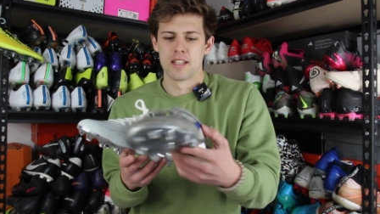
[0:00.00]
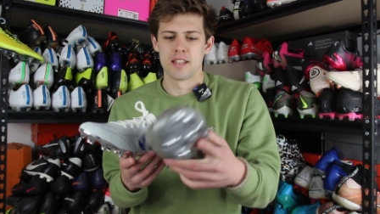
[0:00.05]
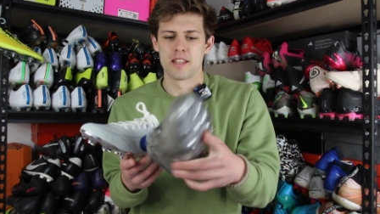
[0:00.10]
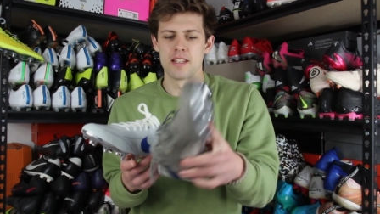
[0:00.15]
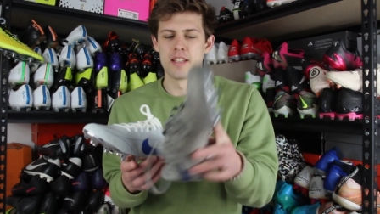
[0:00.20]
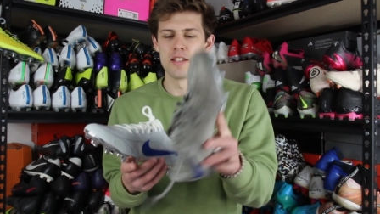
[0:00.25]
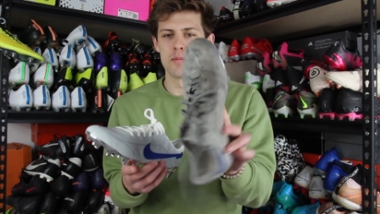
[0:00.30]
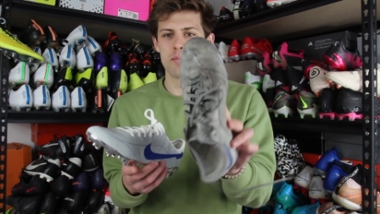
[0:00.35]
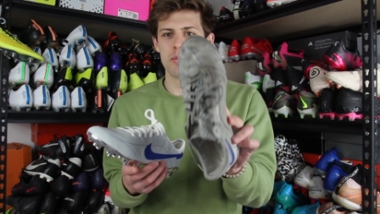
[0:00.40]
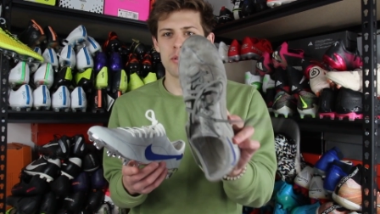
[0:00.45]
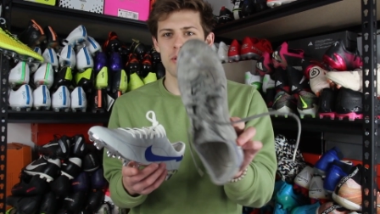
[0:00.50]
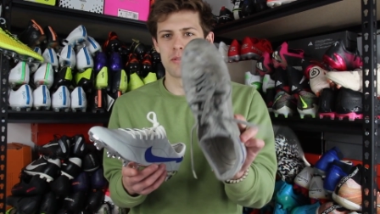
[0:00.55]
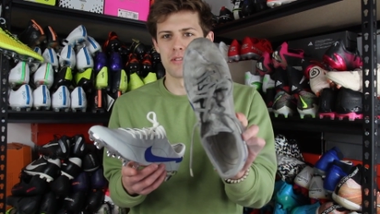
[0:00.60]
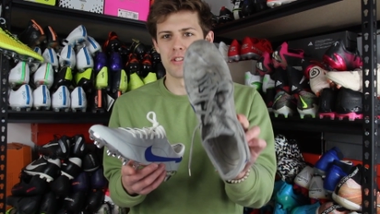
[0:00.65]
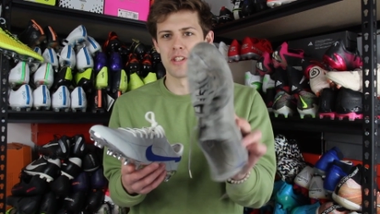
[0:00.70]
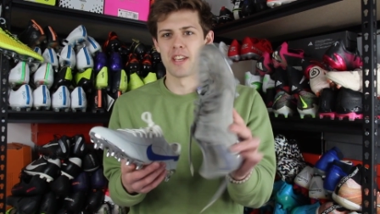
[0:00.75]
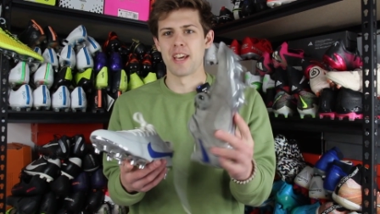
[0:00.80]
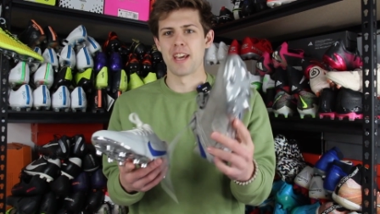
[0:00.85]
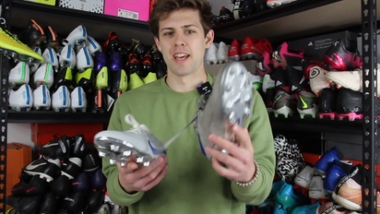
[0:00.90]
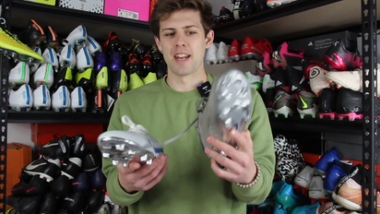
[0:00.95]
these
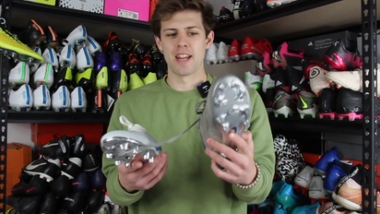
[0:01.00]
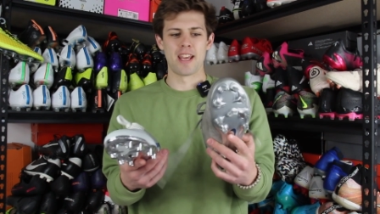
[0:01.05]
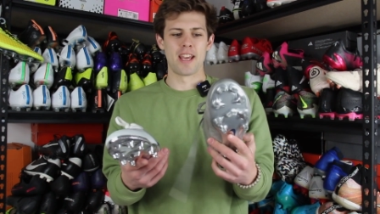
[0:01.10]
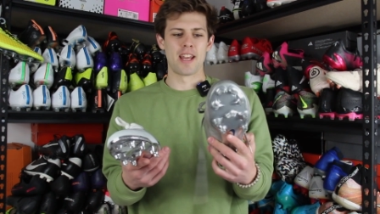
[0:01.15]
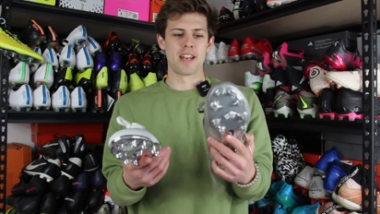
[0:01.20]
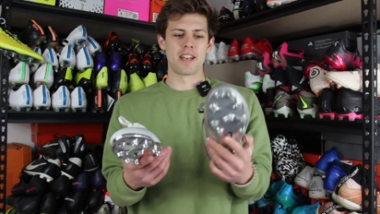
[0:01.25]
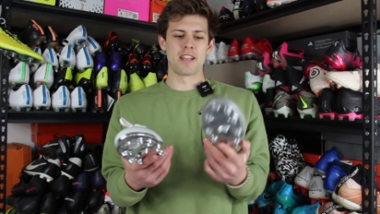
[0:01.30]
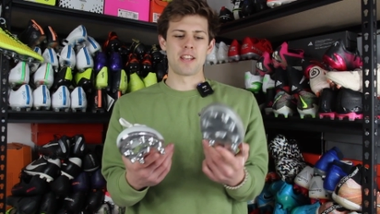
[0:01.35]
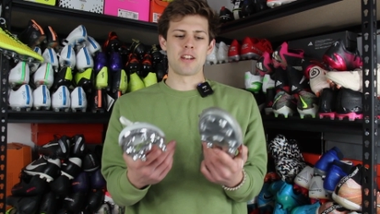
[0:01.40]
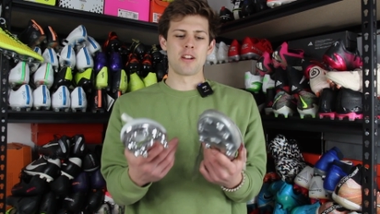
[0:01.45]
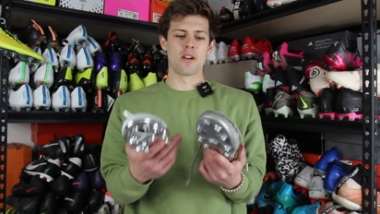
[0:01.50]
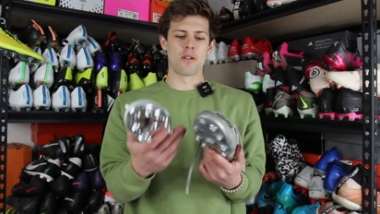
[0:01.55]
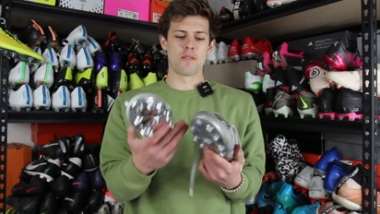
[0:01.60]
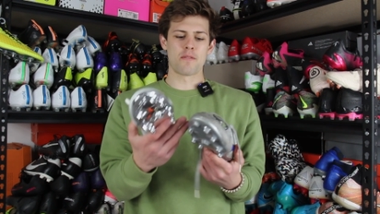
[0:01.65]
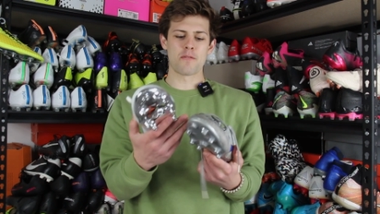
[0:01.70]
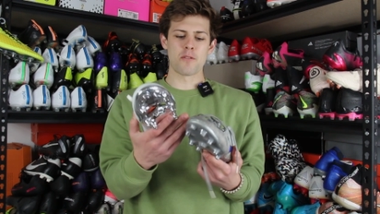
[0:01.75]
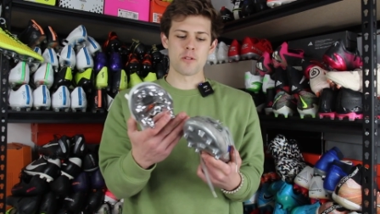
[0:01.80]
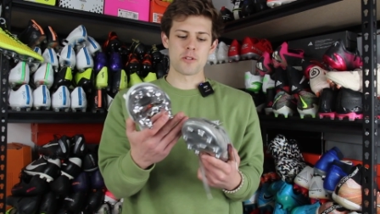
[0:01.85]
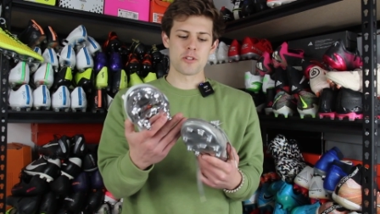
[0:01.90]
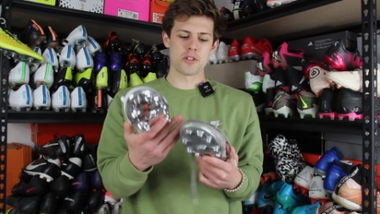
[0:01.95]
boots get. And you know,
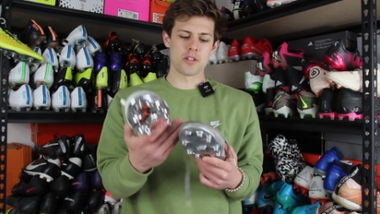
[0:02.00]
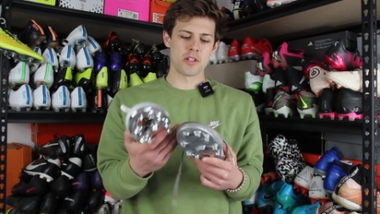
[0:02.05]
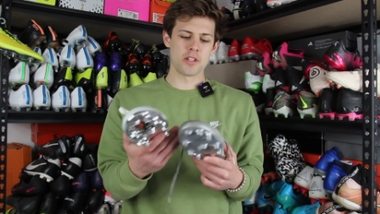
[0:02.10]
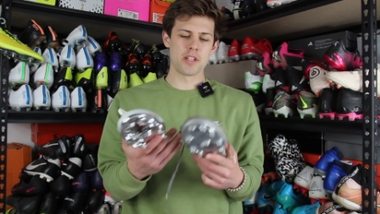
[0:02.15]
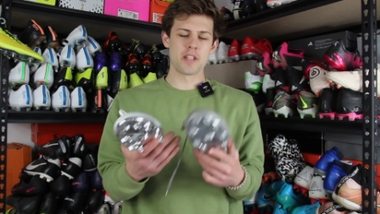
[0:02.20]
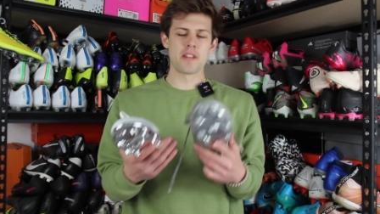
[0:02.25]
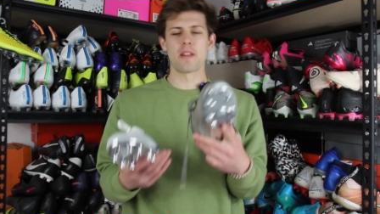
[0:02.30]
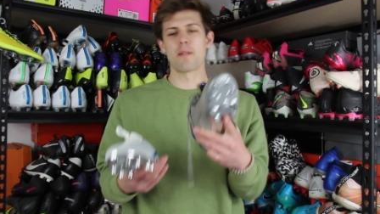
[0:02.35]
unfortunately,